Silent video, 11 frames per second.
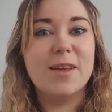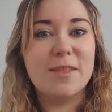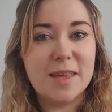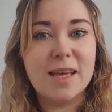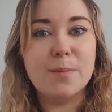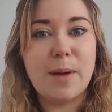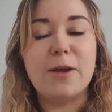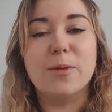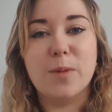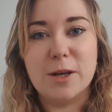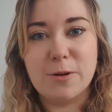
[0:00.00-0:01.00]
think about your
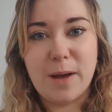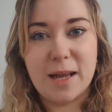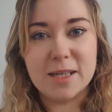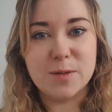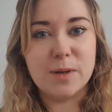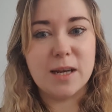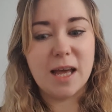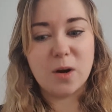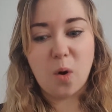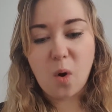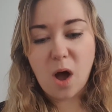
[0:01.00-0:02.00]
micromanagement
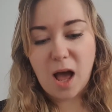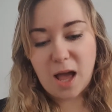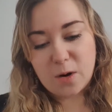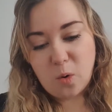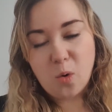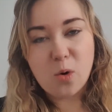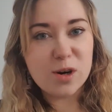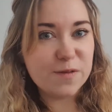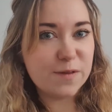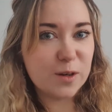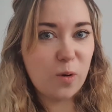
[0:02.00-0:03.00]
and all
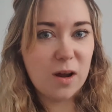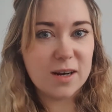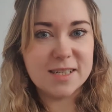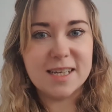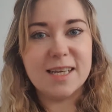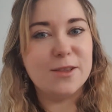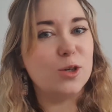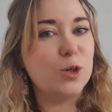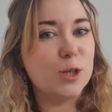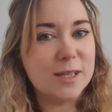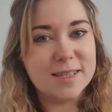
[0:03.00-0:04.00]
of the quality and the
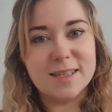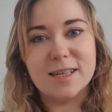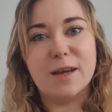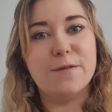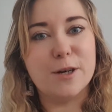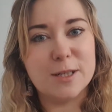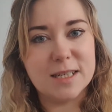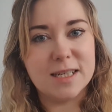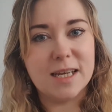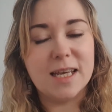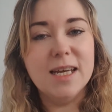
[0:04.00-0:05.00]
goodness and the
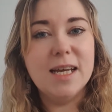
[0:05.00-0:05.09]
diversity